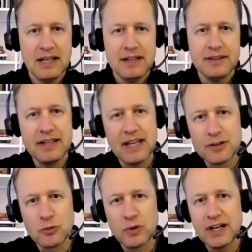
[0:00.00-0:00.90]
Then you had to
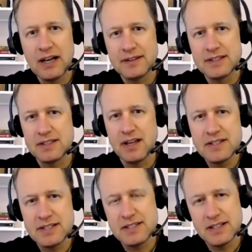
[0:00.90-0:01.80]
work out this
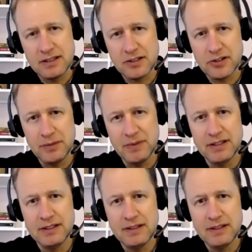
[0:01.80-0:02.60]
licensing agreement.